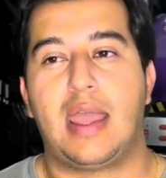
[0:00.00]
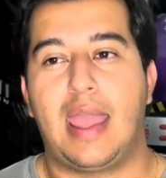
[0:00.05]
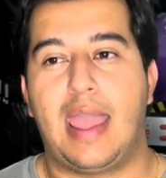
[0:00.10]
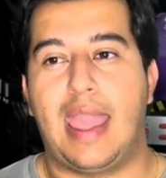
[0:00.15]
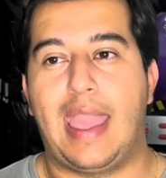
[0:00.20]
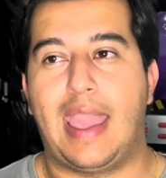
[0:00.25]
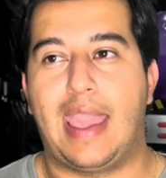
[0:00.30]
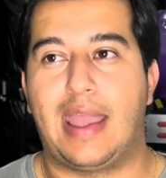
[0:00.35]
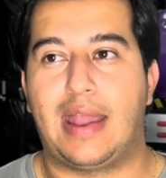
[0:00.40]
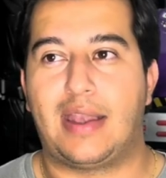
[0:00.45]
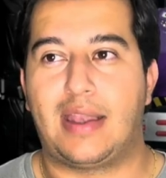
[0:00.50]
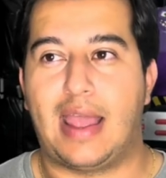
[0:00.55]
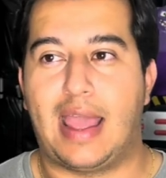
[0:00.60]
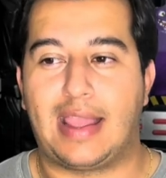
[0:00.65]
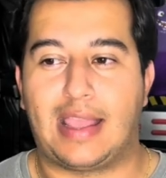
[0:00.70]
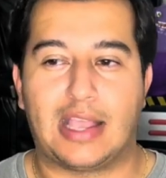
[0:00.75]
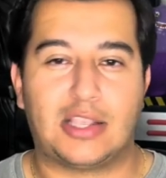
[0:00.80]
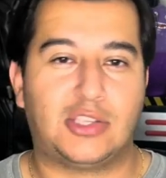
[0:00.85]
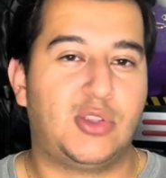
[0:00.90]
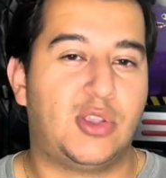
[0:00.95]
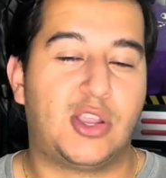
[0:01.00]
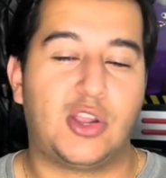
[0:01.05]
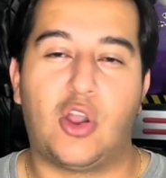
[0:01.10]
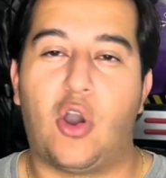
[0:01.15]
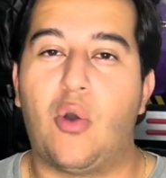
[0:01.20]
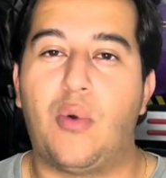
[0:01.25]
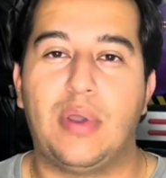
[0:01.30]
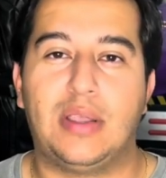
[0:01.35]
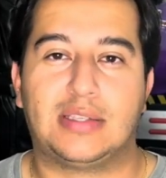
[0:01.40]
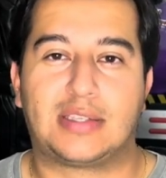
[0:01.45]
And I guess you can
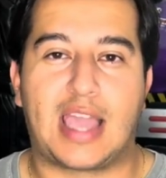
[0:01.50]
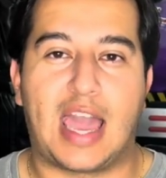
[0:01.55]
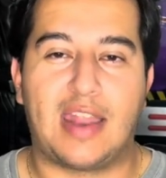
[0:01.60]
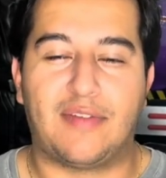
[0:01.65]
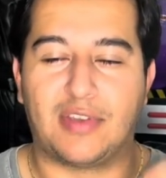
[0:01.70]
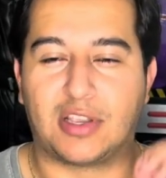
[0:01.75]
always kind of